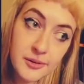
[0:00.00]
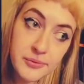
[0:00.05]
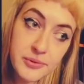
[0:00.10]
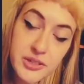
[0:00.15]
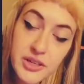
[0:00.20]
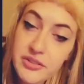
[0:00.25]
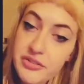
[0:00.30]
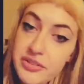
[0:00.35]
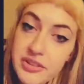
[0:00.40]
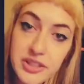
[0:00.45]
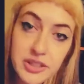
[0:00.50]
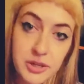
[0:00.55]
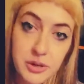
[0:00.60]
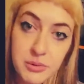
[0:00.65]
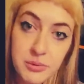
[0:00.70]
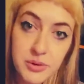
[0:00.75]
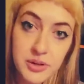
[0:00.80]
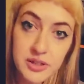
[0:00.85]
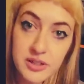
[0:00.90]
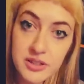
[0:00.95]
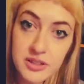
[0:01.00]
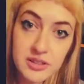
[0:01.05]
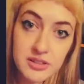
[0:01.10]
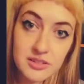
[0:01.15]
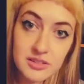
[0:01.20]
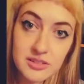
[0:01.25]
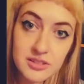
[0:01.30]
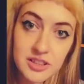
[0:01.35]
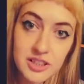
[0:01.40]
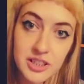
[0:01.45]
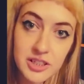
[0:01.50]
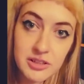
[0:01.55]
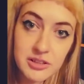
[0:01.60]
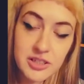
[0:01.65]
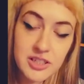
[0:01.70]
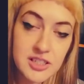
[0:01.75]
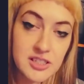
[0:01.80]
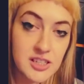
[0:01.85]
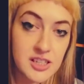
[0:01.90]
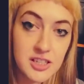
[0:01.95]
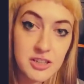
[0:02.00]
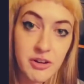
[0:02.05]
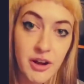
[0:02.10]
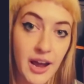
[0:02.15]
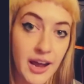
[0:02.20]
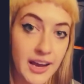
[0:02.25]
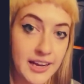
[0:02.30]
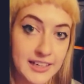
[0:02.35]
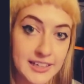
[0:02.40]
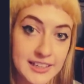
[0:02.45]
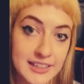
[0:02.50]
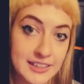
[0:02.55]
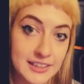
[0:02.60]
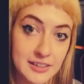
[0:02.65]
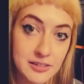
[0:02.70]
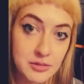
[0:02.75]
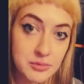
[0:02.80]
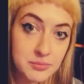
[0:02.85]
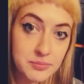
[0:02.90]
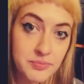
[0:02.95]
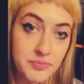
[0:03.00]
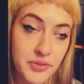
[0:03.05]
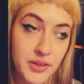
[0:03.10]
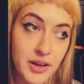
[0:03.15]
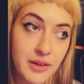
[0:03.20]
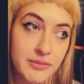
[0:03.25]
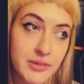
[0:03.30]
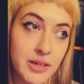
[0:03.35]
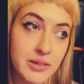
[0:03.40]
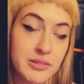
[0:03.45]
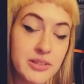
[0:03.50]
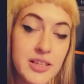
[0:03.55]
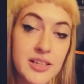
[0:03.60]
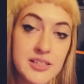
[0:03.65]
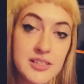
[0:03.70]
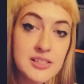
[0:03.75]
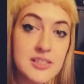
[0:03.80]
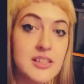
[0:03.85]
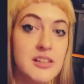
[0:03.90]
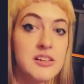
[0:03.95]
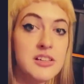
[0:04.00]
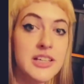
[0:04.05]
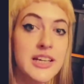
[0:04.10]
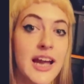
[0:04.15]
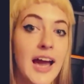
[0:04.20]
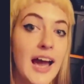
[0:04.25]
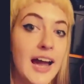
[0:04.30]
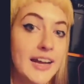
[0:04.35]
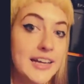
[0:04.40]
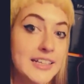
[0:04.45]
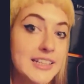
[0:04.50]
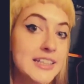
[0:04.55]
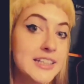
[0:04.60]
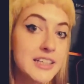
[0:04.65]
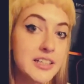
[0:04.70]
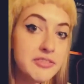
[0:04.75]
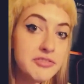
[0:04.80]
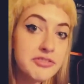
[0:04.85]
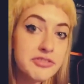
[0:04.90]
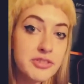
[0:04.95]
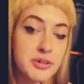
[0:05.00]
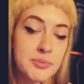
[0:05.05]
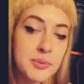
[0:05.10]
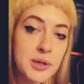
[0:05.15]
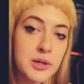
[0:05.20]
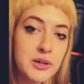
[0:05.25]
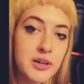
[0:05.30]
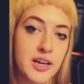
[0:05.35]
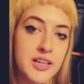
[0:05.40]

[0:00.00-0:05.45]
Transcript: Definitely don't want to, continue hiding him. I'm not necessarily hiding him from her.